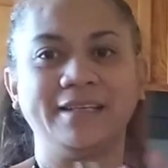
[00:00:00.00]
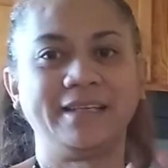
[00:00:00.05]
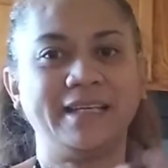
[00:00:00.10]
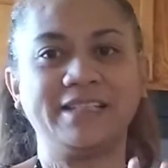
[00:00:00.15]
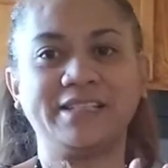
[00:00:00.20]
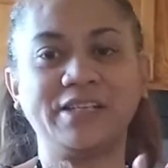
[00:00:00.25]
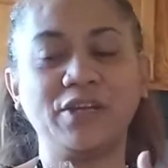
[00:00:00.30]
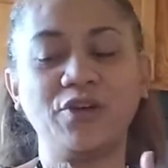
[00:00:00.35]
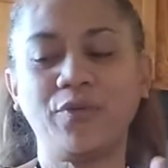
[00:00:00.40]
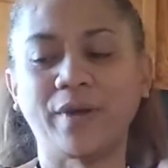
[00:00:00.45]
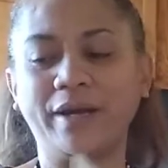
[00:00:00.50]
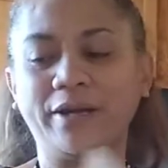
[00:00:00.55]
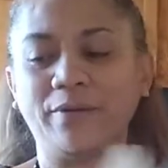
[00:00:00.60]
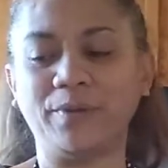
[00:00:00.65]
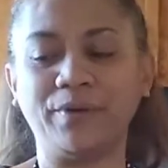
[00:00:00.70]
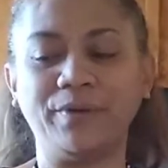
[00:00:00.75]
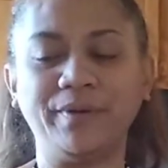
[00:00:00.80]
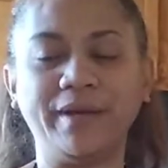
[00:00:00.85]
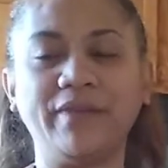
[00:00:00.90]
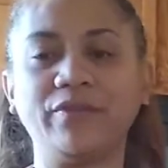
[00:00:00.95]
It's
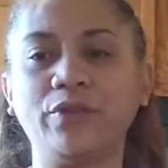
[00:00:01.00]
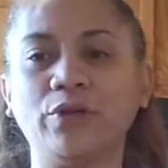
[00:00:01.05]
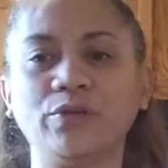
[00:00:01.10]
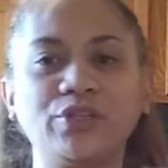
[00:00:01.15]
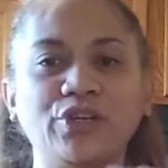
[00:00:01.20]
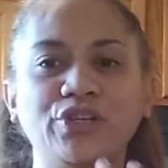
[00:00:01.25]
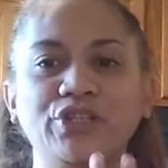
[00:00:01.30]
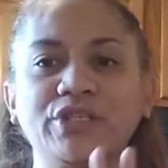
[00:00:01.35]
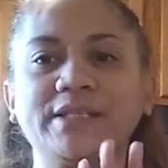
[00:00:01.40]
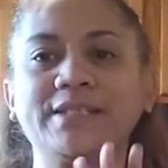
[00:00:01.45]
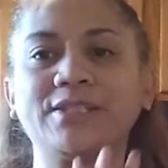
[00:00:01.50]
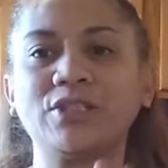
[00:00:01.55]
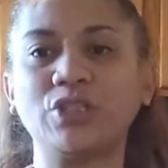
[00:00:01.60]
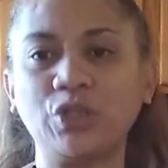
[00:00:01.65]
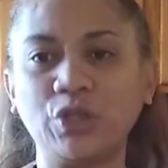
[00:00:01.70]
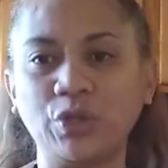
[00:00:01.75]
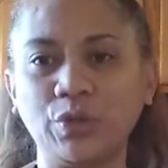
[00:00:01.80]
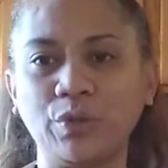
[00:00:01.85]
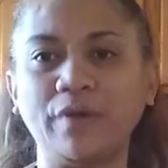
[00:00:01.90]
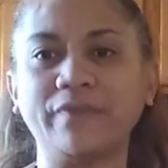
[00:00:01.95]
incredible. And those are
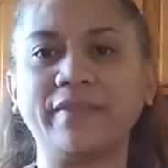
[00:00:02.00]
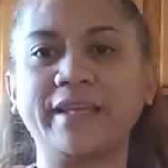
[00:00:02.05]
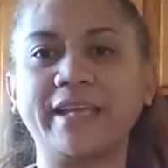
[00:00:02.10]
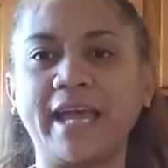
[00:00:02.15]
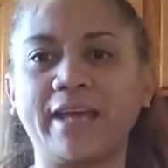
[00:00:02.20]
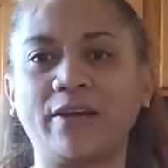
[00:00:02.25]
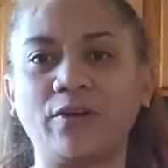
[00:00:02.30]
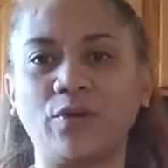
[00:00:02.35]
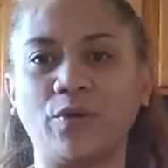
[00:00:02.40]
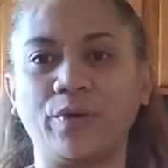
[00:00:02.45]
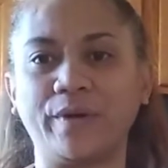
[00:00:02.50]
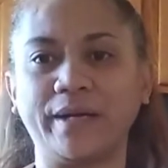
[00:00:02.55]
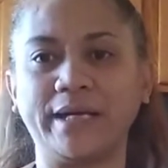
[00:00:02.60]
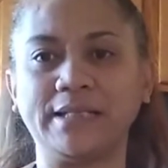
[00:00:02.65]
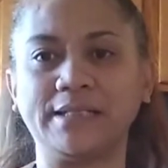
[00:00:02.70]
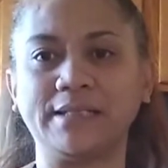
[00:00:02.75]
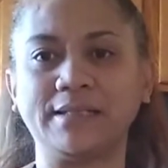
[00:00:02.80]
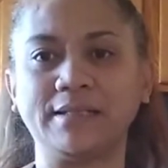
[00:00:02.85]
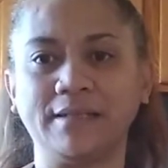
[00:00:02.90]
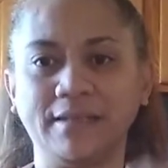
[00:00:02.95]
just two of the
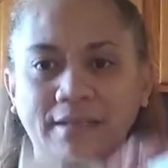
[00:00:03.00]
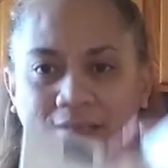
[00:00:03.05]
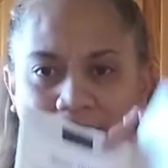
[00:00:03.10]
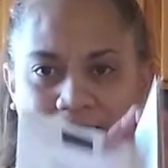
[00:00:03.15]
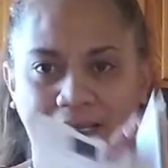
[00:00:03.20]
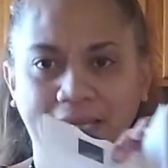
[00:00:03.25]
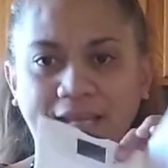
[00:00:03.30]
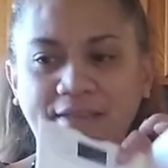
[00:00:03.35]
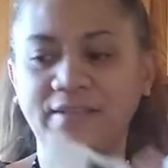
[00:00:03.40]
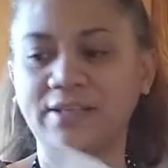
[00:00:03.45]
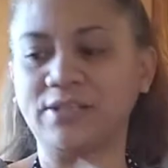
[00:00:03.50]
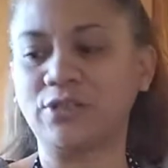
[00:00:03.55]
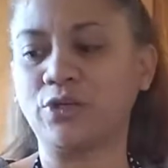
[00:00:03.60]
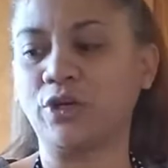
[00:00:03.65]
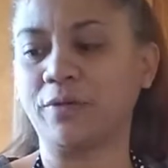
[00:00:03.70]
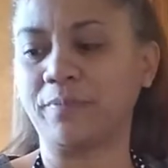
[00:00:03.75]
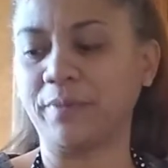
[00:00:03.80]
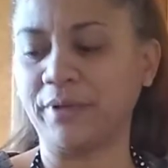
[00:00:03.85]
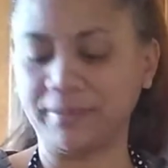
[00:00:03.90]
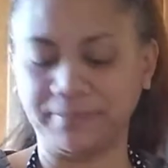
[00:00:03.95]
categories in this
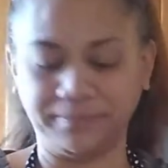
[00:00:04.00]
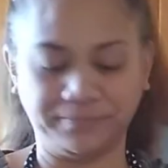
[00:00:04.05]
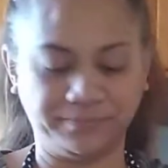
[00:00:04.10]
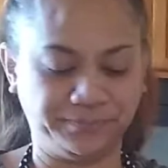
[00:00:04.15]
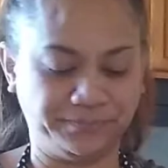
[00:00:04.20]
cookbook.